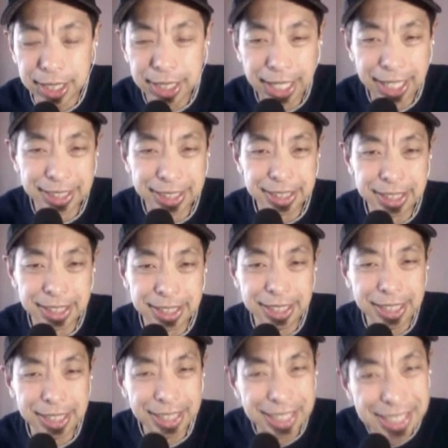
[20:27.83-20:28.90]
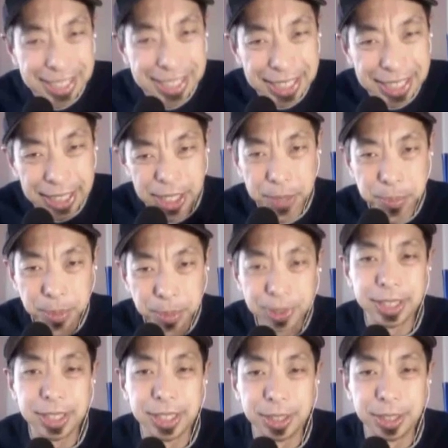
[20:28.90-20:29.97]
And it isn't at that
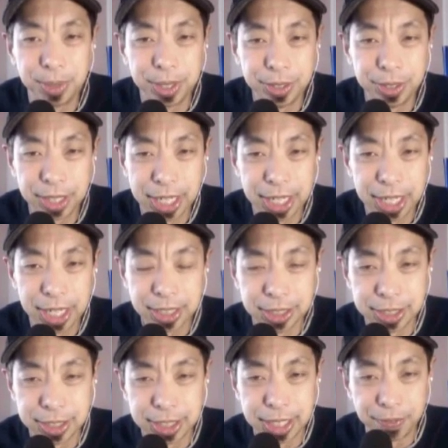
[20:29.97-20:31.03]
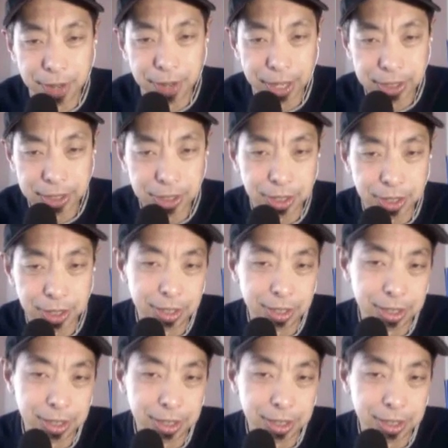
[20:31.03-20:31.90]
point yet where you could actually just get a fast charge